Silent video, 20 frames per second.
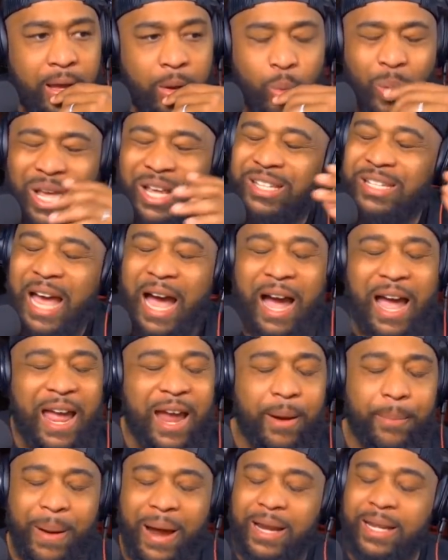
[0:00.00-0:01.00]

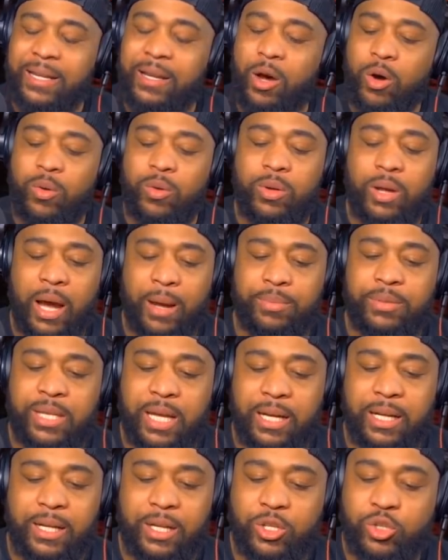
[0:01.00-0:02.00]
everybody know I'm
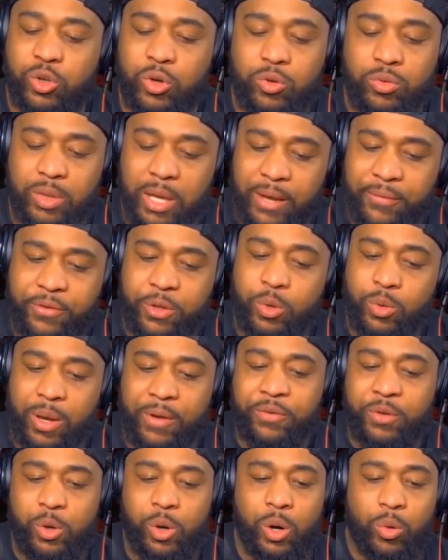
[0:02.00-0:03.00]
telling the truth if
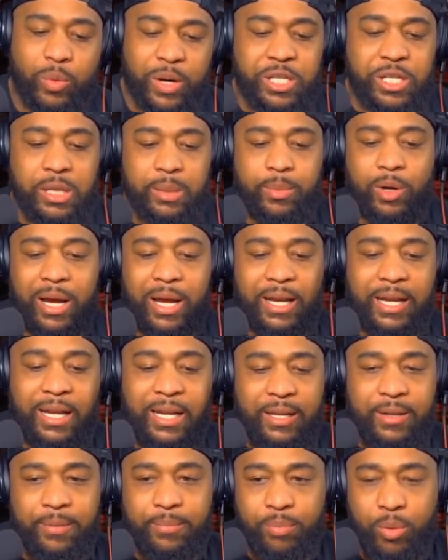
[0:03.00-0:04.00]
you are reasonable at
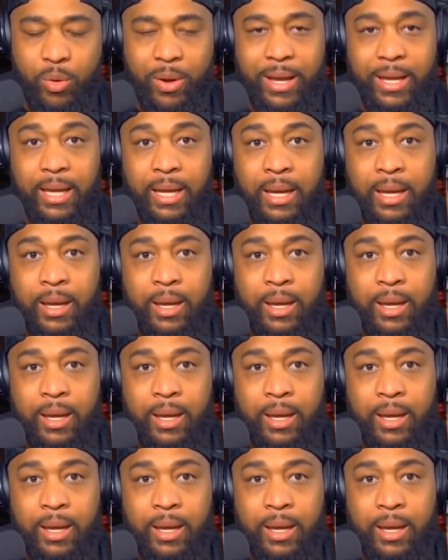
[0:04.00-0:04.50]
any point.